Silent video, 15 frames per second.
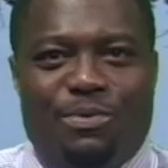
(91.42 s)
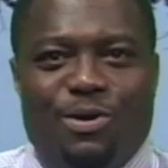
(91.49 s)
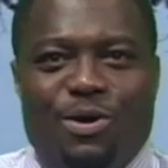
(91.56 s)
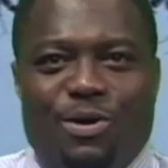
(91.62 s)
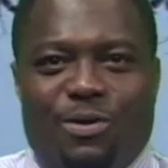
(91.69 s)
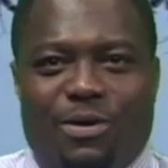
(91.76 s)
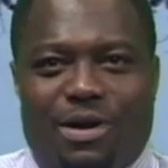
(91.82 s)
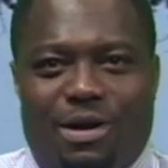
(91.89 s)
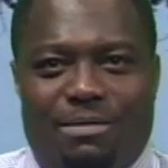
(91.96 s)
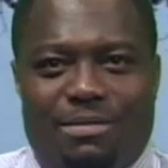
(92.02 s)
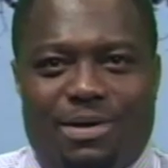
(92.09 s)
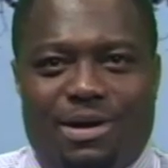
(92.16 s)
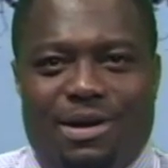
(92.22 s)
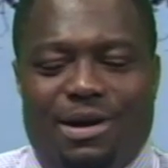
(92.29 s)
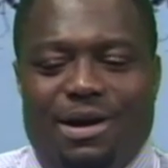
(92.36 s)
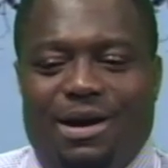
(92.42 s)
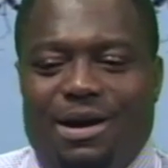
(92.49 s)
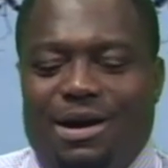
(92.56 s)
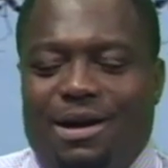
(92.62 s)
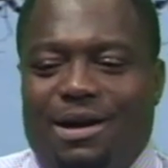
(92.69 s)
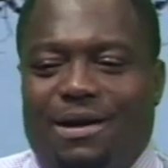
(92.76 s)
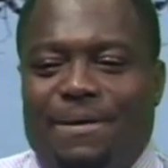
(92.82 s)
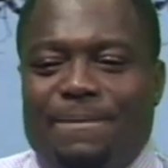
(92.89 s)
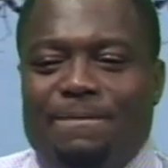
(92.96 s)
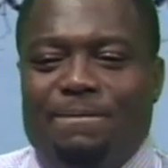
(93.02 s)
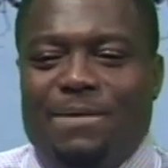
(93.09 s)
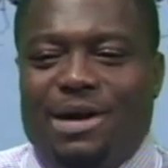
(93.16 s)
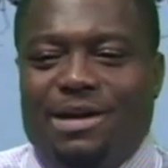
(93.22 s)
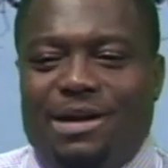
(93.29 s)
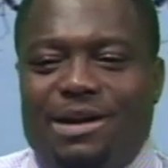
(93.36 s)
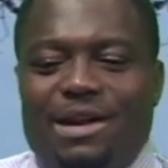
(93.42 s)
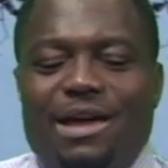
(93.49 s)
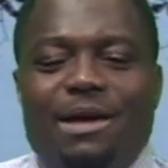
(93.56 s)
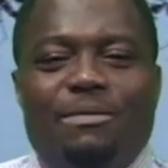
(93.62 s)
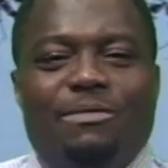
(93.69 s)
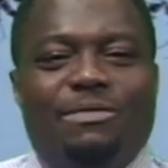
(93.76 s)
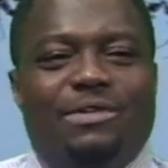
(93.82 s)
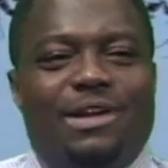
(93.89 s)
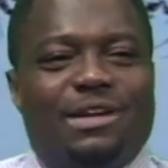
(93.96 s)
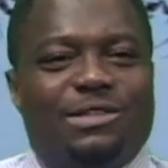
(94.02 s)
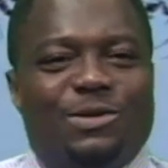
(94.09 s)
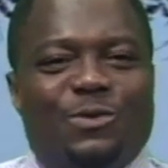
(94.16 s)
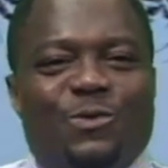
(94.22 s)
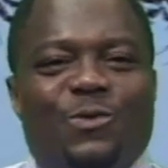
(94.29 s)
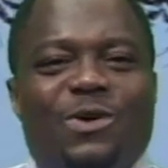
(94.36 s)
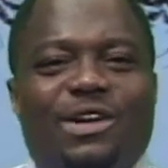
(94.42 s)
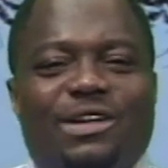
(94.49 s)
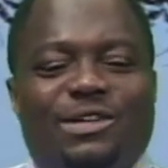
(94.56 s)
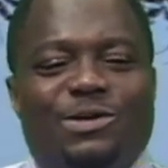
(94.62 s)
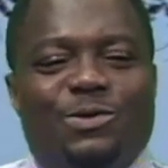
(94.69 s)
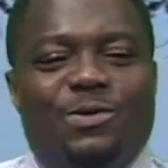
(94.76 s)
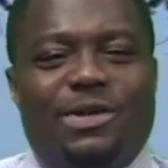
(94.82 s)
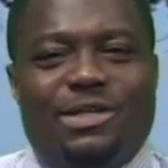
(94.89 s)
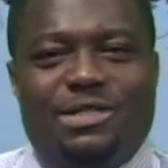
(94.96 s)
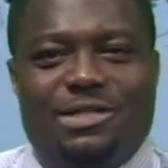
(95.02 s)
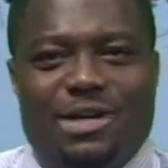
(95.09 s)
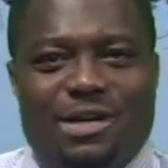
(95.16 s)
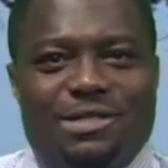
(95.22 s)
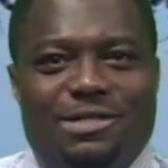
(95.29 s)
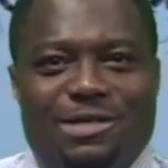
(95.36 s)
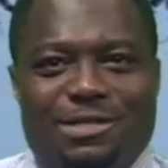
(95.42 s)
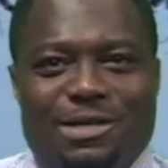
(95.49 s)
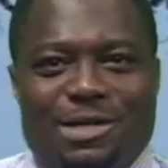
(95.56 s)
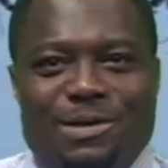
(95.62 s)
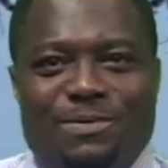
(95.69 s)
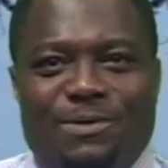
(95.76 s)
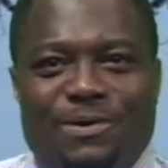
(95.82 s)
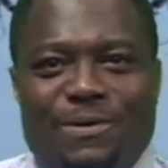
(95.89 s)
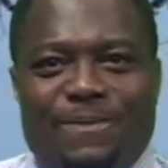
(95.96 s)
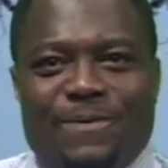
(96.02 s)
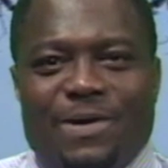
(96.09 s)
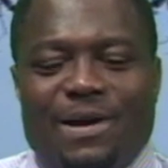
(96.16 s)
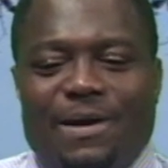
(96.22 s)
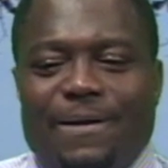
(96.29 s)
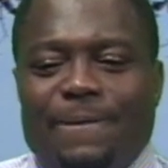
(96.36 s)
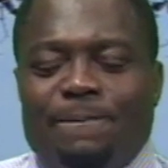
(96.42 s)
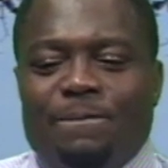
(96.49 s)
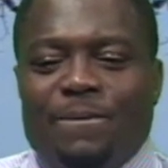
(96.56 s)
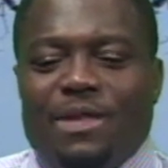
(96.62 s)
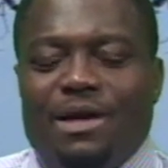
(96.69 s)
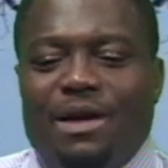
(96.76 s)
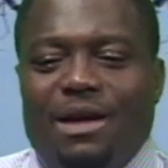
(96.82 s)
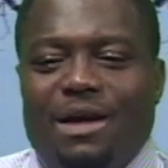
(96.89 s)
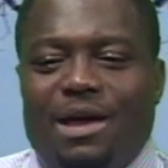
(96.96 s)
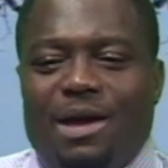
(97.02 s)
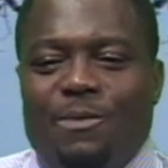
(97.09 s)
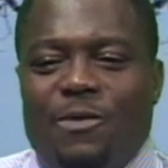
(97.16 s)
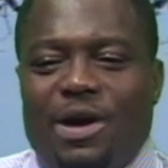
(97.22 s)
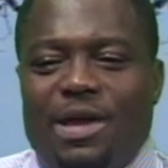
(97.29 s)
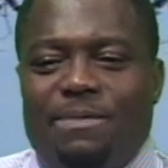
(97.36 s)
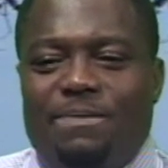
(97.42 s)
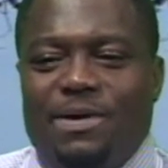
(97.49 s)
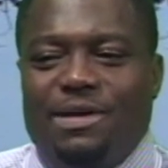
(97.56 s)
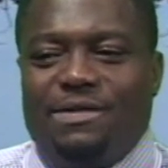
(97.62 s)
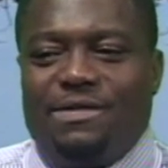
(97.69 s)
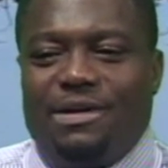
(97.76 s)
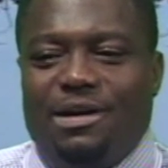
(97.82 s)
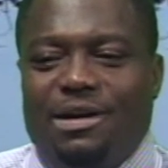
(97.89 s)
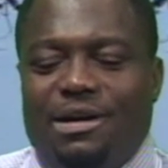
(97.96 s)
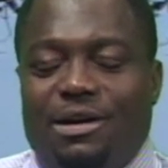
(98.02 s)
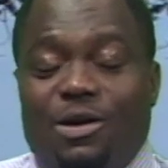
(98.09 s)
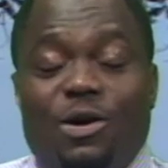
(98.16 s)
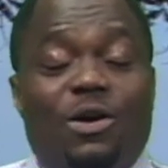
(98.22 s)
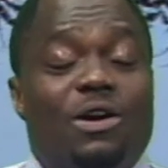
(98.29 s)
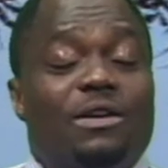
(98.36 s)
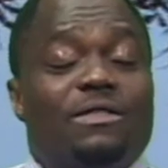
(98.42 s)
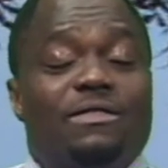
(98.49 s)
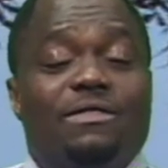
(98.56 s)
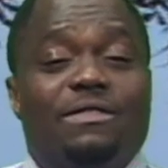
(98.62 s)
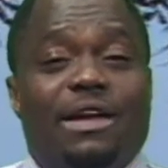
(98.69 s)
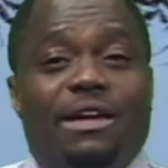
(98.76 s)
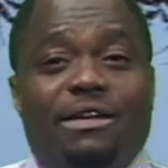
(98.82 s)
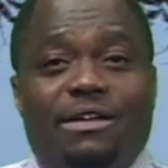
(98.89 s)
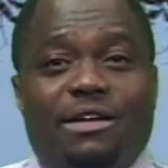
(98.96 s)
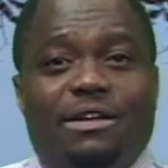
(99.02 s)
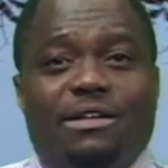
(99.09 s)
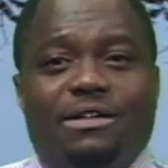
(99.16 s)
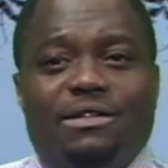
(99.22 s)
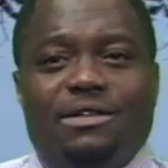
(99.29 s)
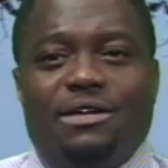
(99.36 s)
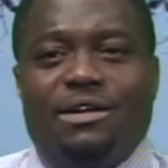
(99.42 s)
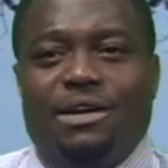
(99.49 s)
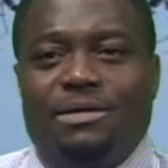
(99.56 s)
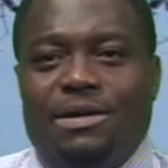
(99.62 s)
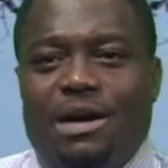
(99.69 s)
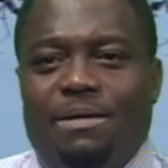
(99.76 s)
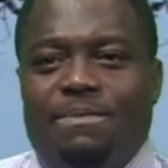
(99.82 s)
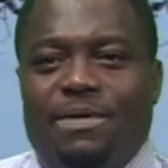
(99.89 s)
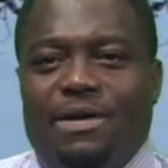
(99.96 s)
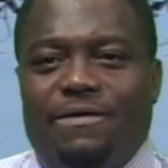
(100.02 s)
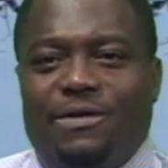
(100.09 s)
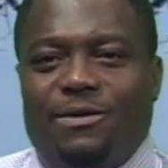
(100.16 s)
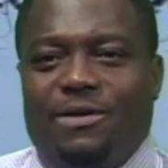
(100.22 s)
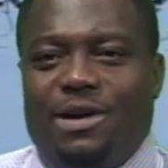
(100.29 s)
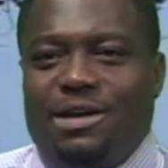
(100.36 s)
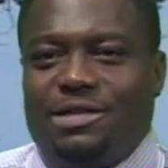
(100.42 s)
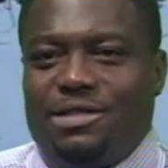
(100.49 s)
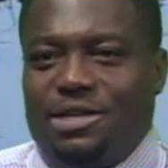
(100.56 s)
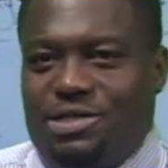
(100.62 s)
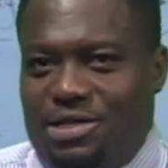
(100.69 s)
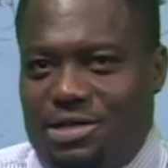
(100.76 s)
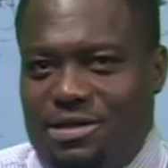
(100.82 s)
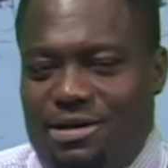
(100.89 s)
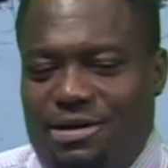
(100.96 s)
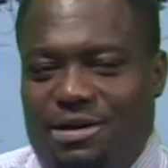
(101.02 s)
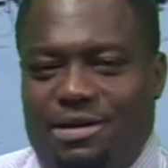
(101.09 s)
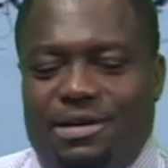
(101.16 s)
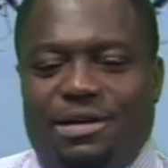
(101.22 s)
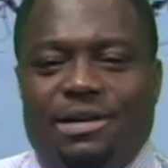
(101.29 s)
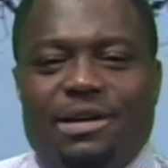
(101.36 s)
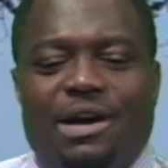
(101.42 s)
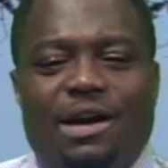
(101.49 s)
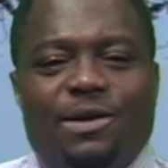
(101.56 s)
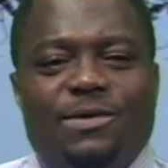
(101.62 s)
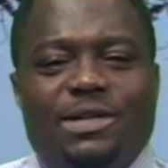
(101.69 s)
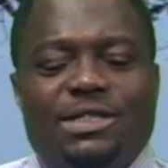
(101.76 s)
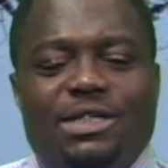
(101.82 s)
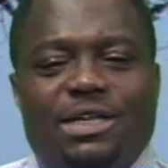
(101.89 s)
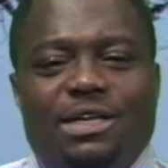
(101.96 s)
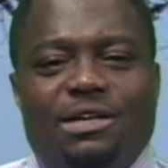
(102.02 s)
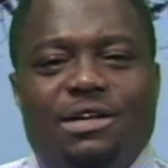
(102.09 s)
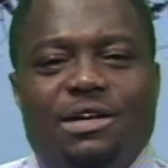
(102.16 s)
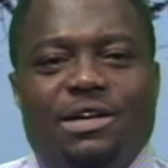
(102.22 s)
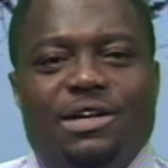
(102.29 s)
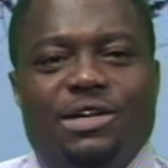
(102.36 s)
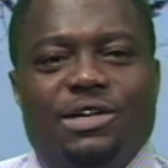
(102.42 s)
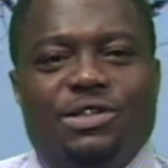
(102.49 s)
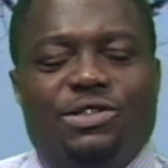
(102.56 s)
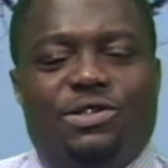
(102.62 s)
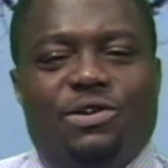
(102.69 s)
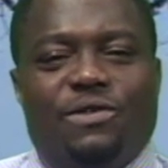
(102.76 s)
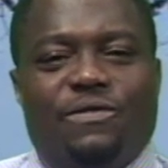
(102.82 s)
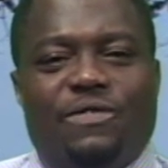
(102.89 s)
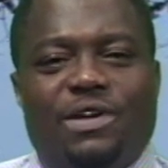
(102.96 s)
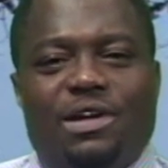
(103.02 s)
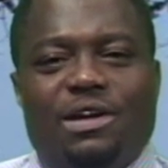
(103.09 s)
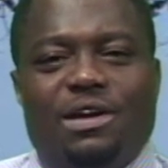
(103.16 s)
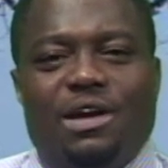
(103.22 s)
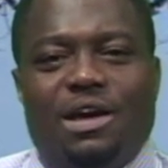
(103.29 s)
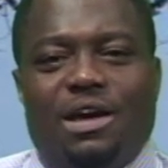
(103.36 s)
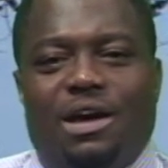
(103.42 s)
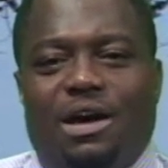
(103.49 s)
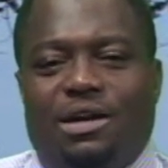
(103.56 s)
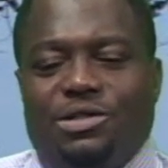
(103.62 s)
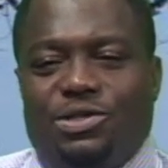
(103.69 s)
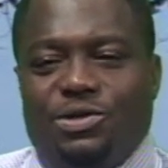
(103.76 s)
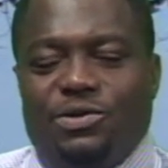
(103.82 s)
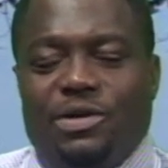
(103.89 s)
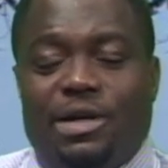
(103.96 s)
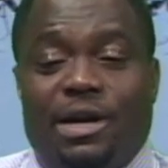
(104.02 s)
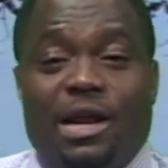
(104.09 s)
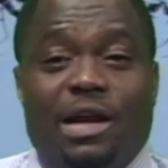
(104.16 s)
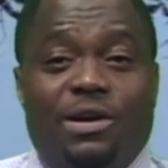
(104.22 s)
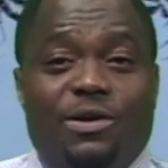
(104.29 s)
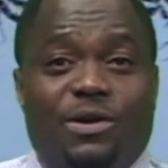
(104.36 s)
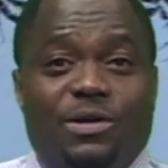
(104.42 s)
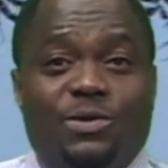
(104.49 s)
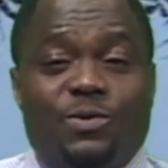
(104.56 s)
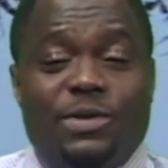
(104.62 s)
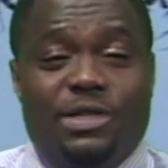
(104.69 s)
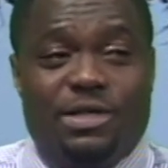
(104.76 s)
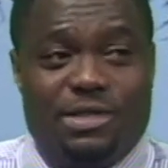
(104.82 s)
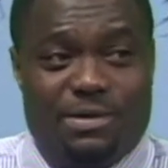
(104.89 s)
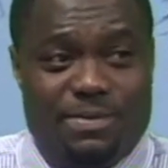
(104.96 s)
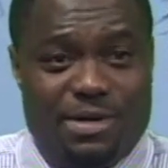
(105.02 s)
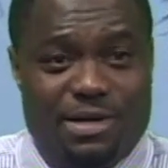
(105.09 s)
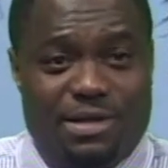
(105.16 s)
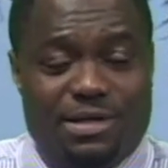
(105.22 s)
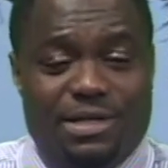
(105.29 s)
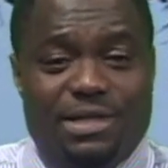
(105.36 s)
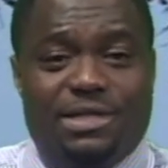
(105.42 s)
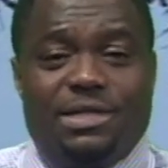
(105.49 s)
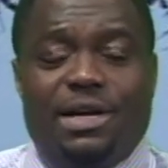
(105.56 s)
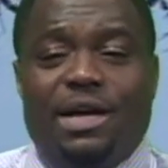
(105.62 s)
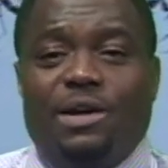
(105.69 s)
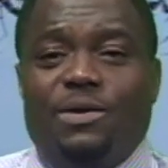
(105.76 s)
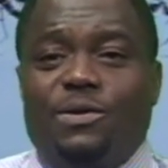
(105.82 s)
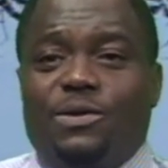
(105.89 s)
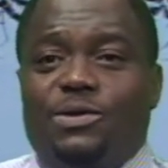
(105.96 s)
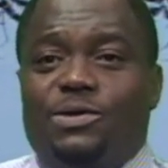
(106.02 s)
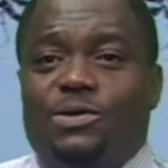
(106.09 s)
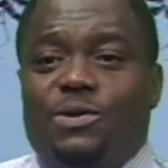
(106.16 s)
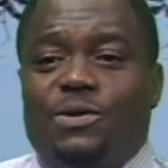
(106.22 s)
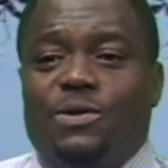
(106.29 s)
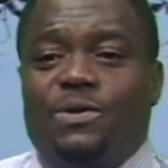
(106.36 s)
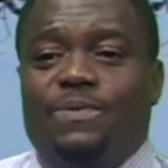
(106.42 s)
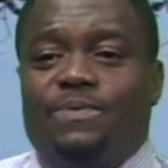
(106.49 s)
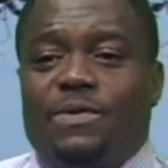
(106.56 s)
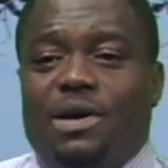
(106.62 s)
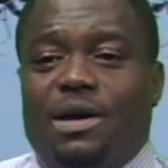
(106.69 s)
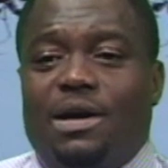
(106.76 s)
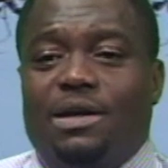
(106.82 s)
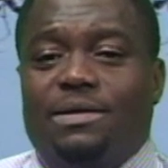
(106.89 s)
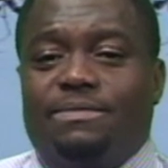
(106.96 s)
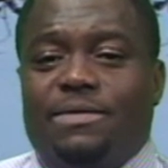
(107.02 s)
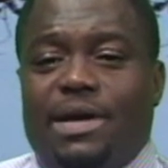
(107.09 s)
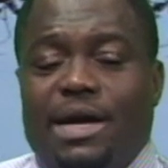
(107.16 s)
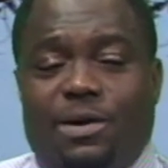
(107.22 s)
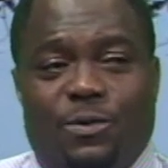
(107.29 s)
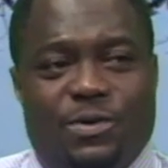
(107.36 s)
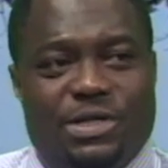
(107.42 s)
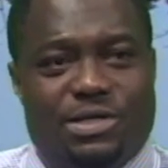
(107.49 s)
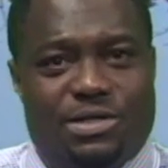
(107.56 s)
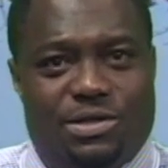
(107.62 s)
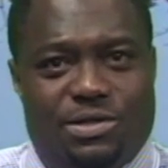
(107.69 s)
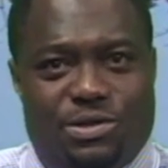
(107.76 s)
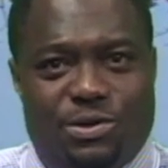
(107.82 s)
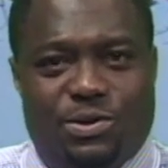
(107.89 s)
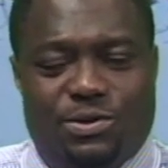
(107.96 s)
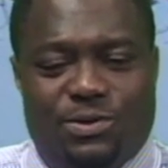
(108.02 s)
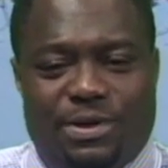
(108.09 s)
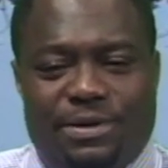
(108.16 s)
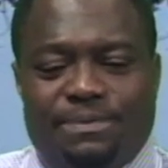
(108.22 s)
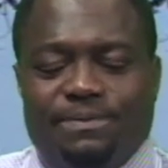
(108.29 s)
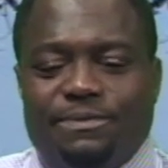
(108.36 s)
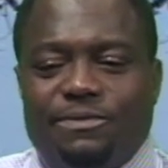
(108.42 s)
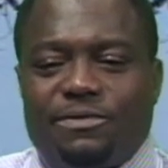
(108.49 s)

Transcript: Program, um, but the name doesn't really do it justice anymore. Um, MYEP is a long standing nonprofit organization here in, in Iowa City serving children and adults with disabilities and also uh, at risk children.